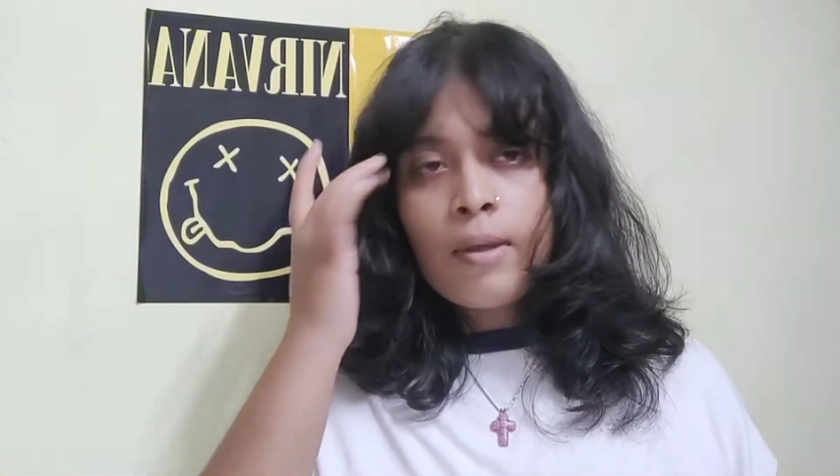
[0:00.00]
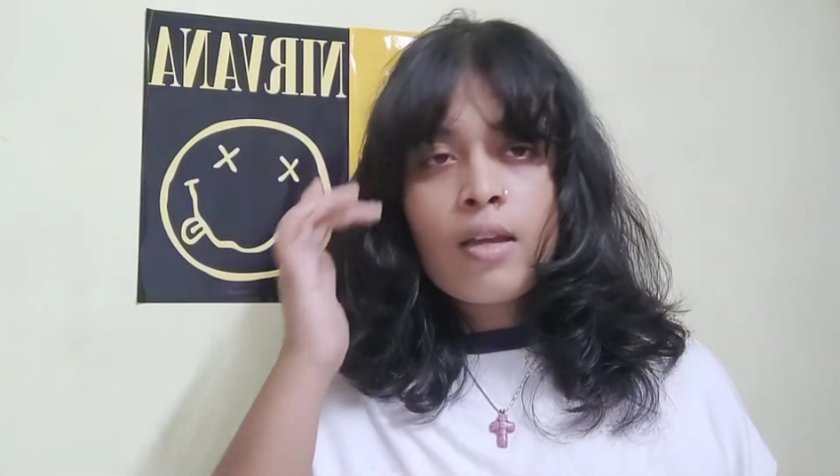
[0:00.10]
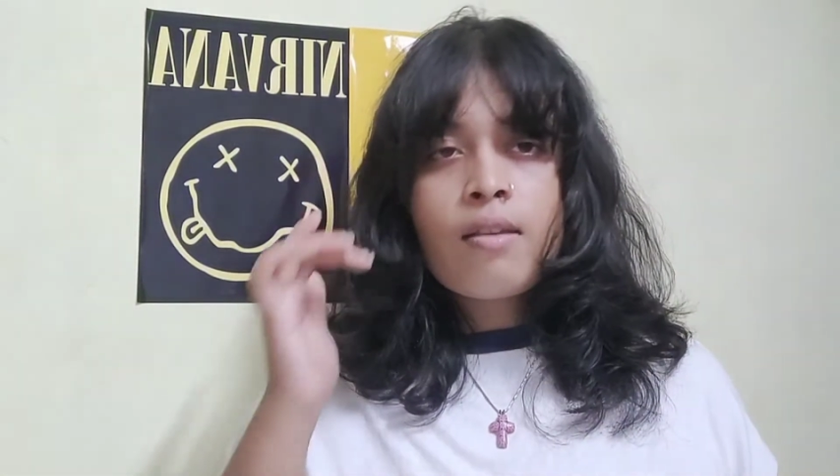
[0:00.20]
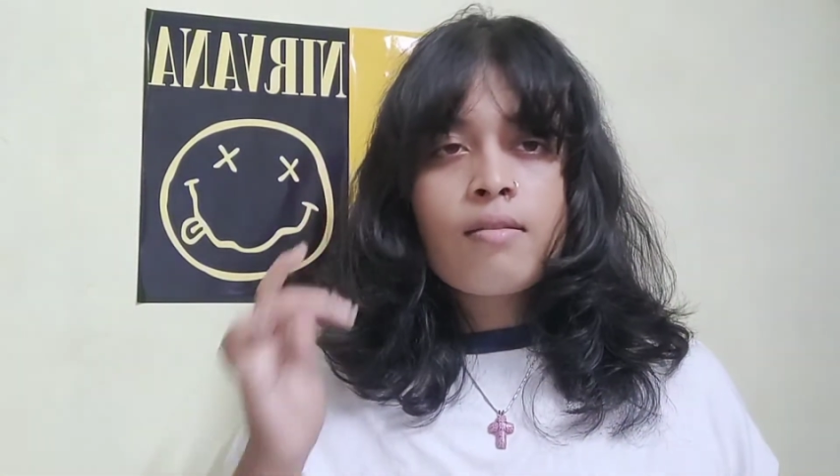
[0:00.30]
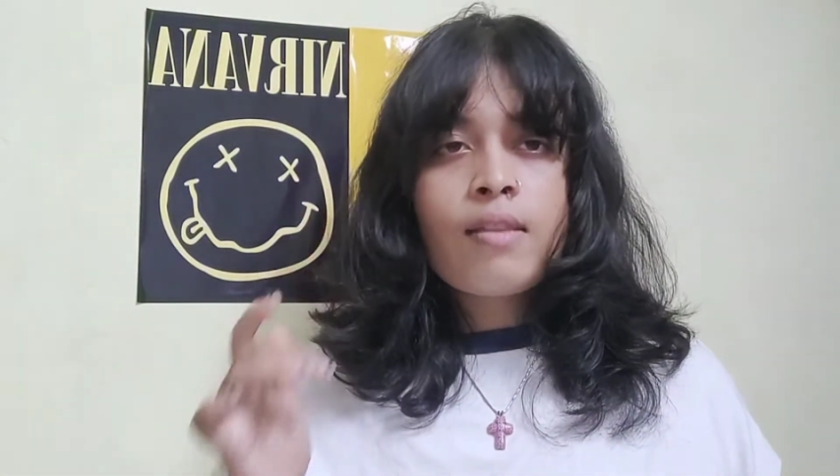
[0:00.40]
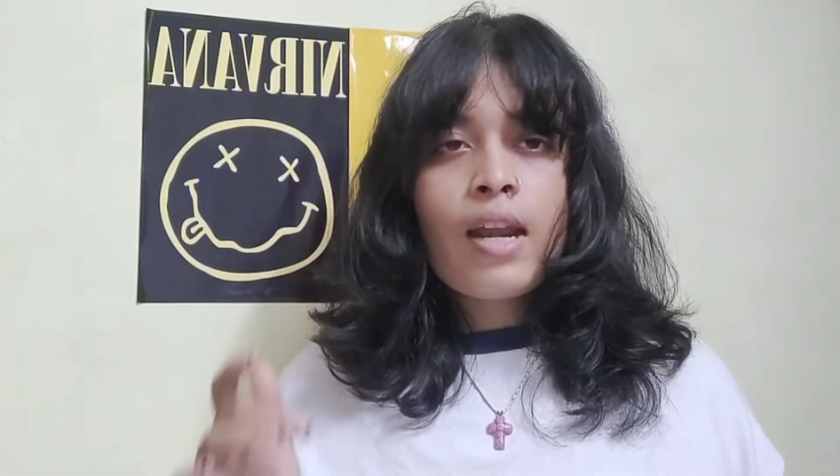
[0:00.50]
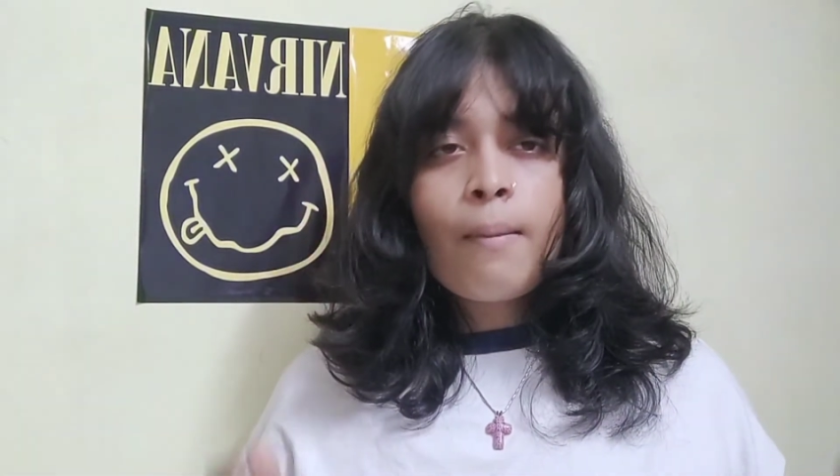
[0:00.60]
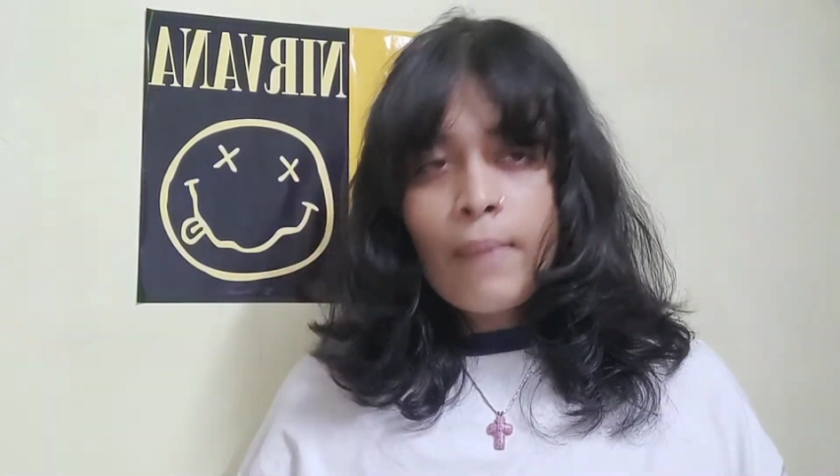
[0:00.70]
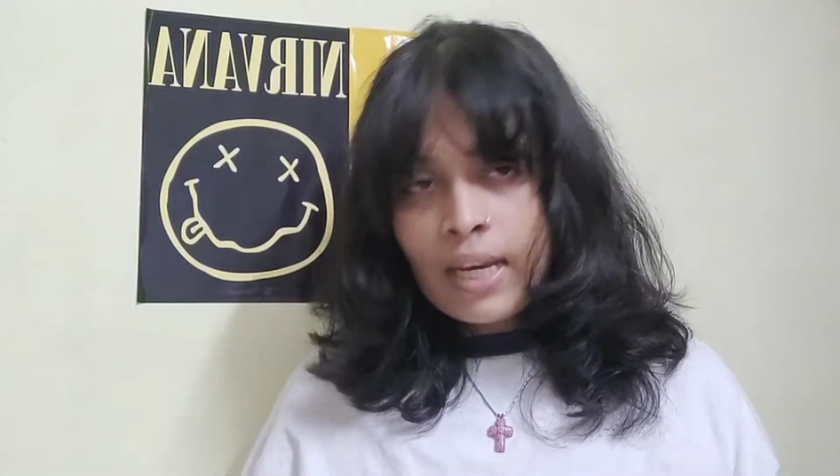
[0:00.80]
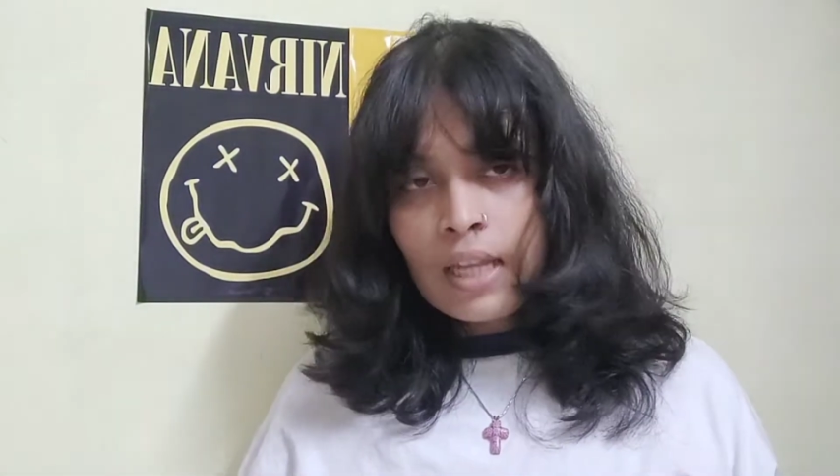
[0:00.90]
because there
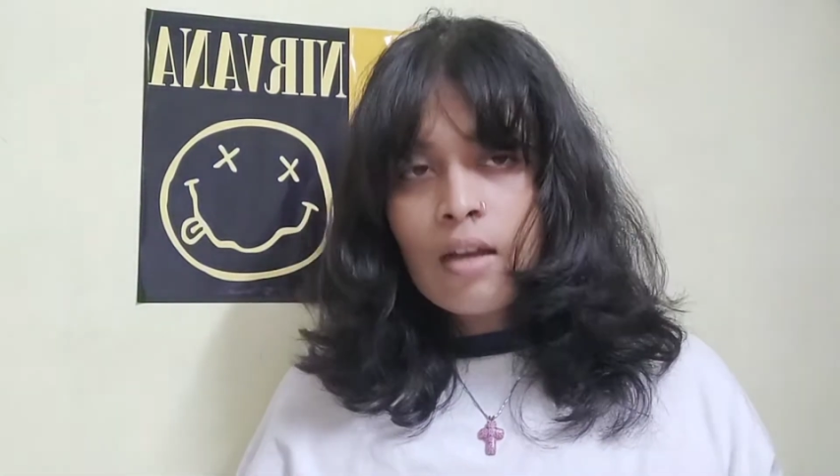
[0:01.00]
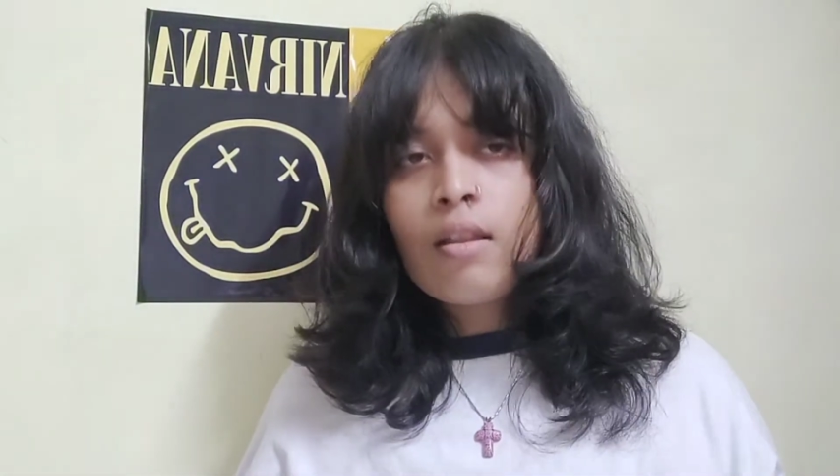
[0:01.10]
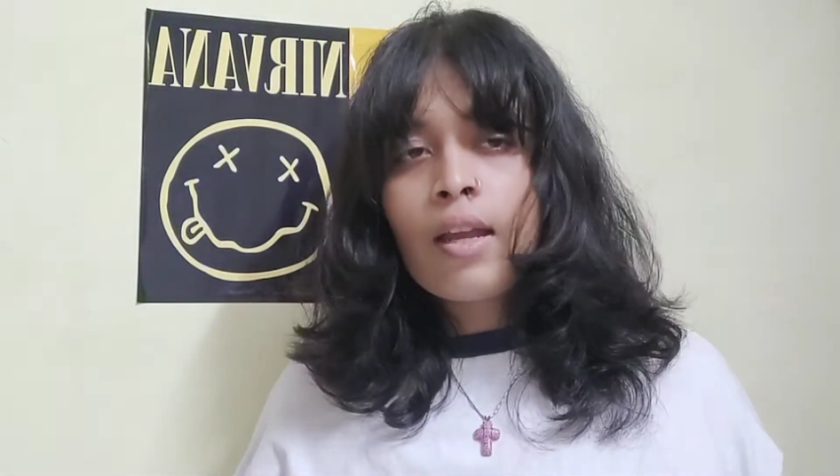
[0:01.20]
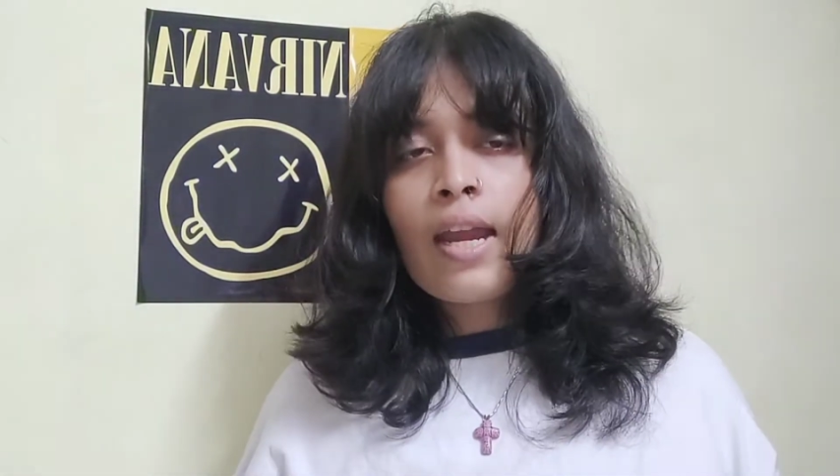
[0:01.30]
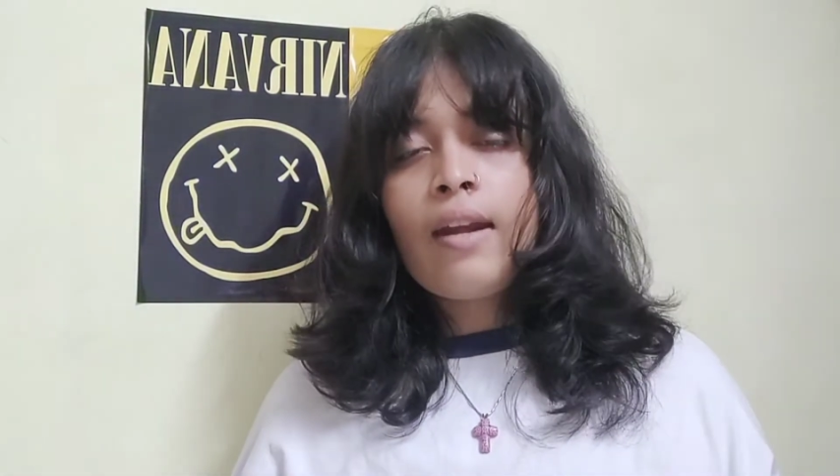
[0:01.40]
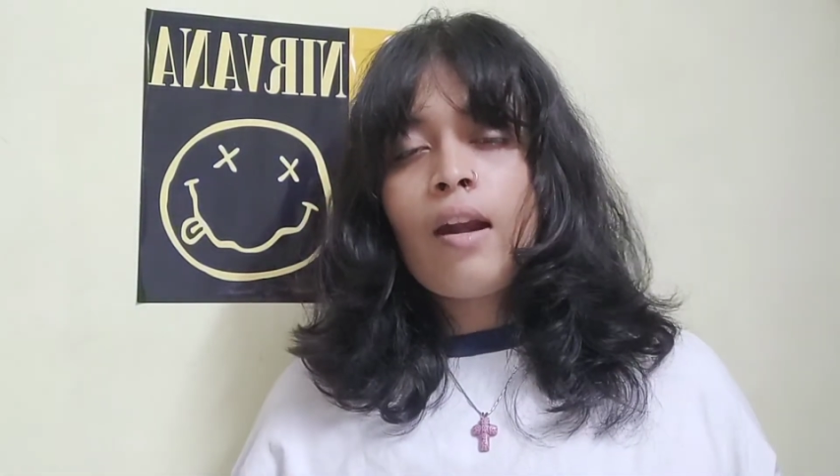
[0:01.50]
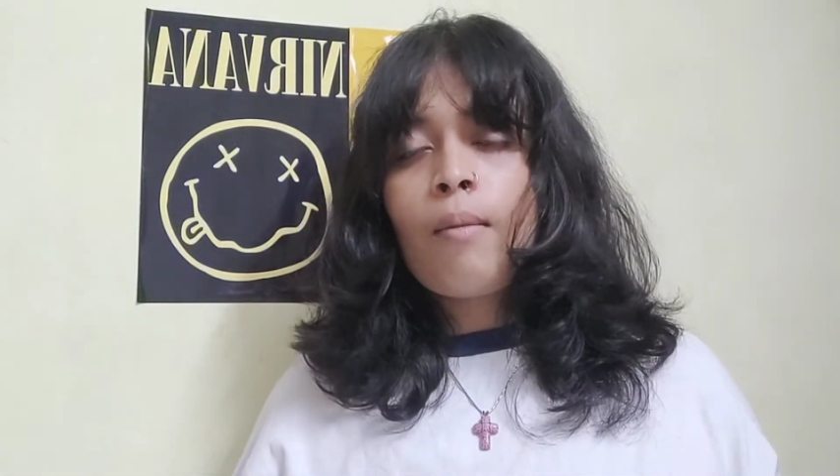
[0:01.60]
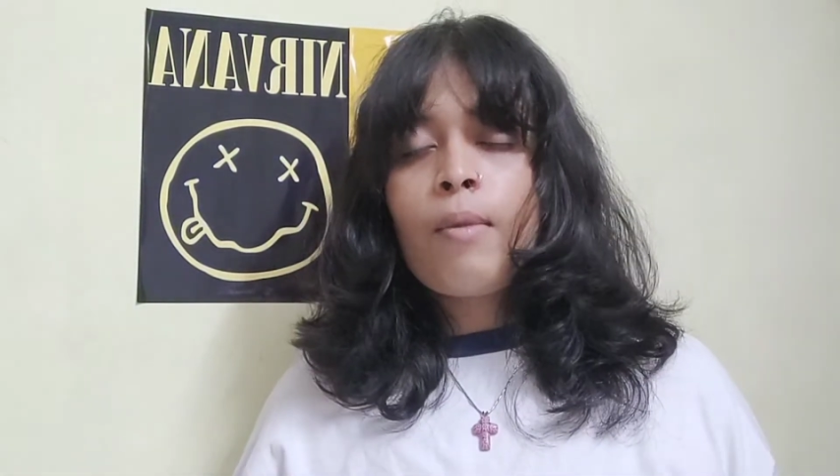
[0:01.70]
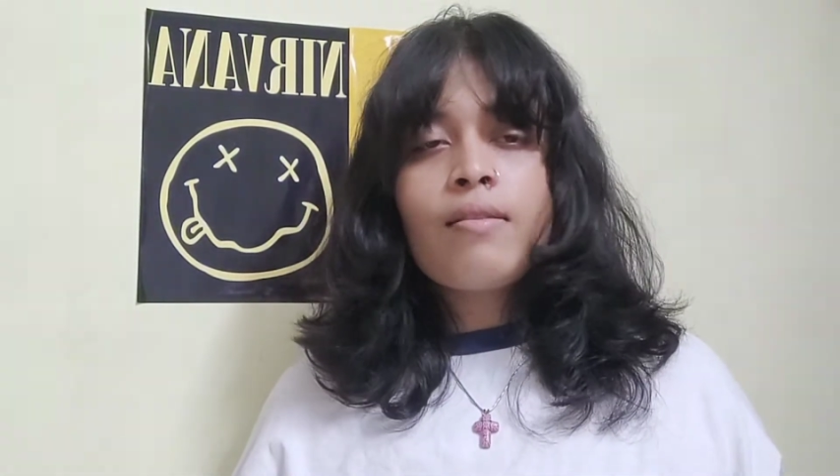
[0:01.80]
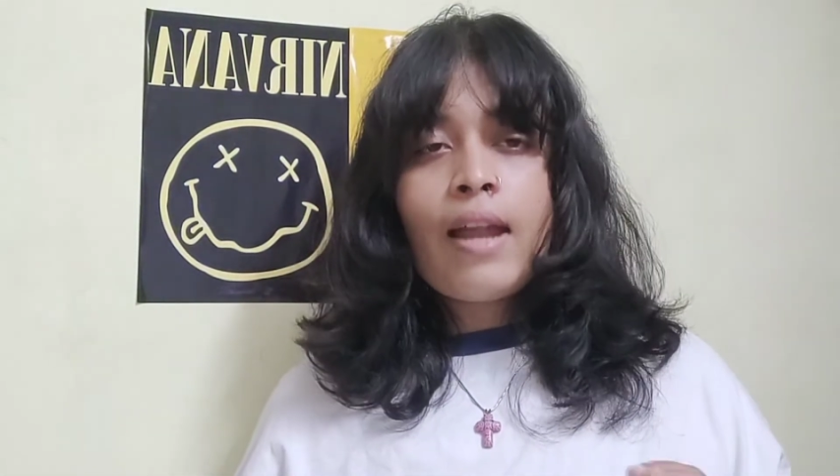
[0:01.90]
are many other
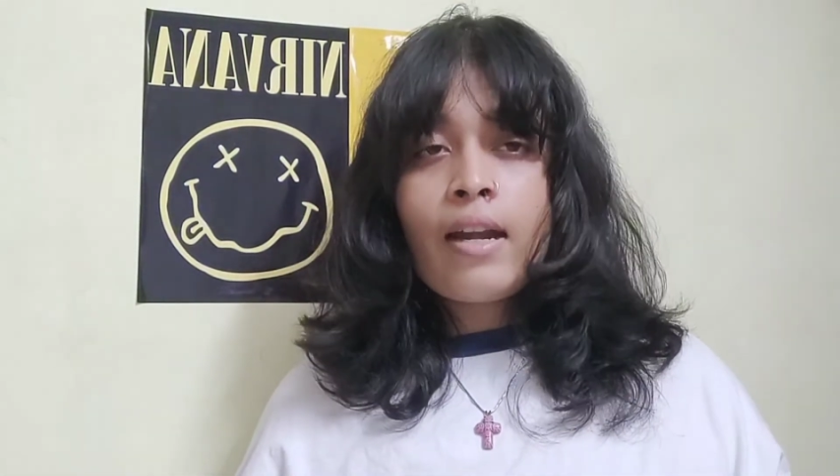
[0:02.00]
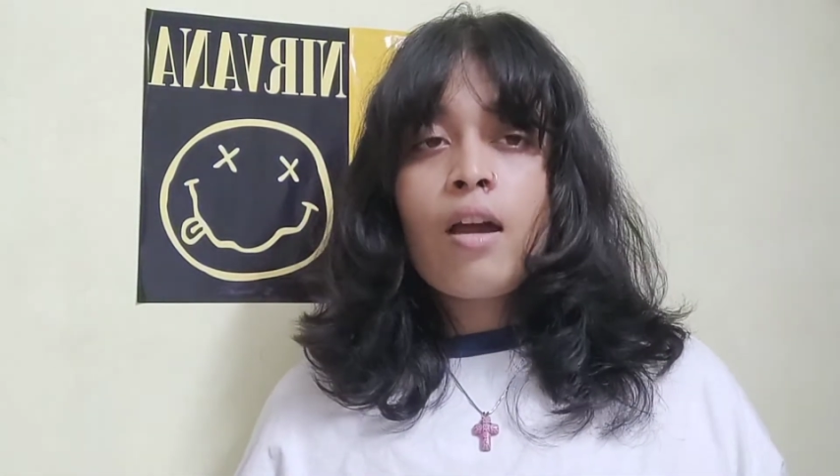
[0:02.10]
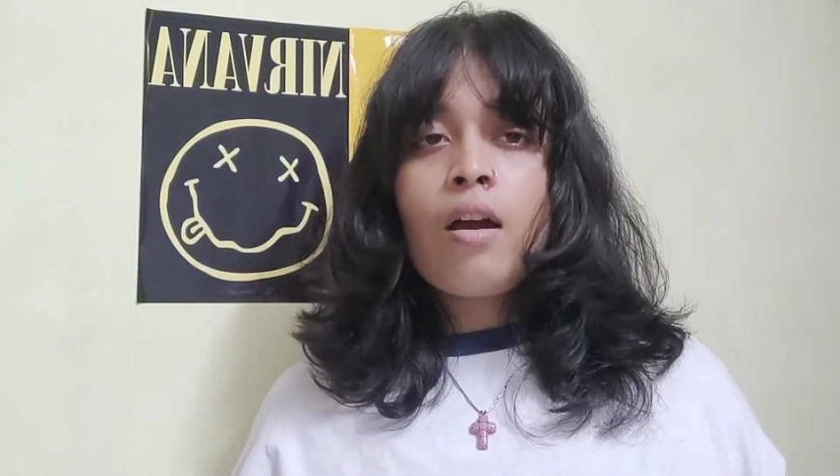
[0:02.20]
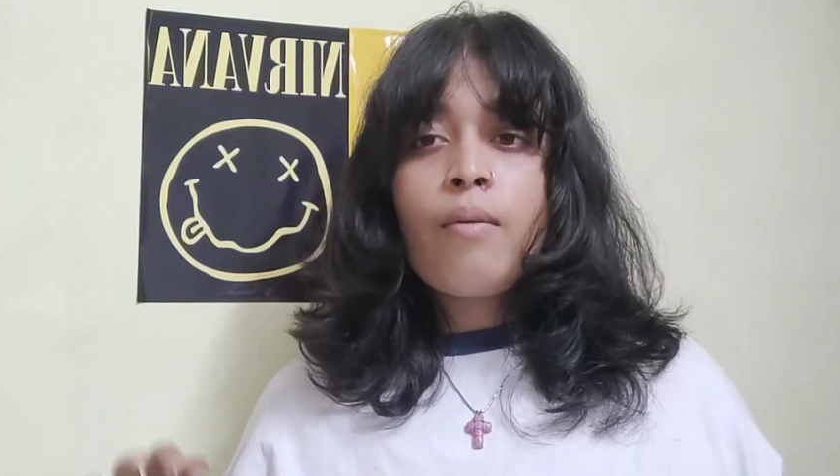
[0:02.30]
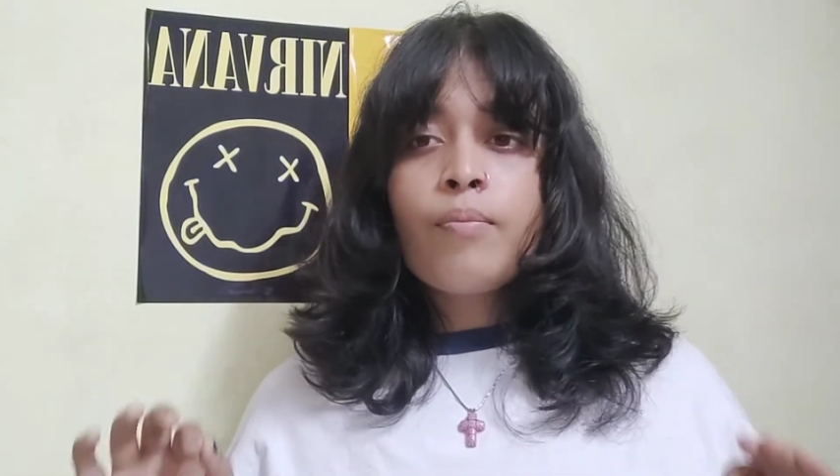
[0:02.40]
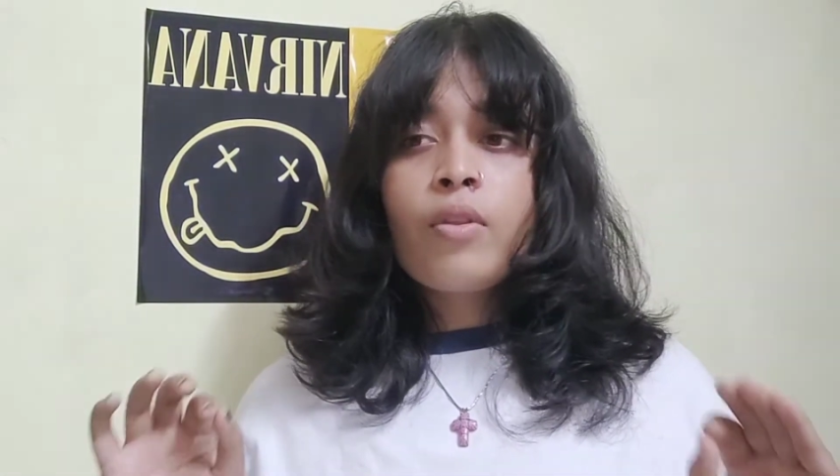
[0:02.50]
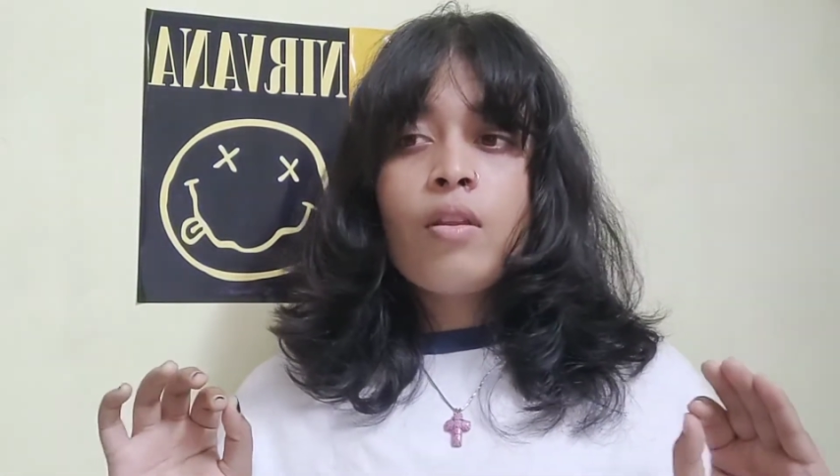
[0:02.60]
K-dramas that are,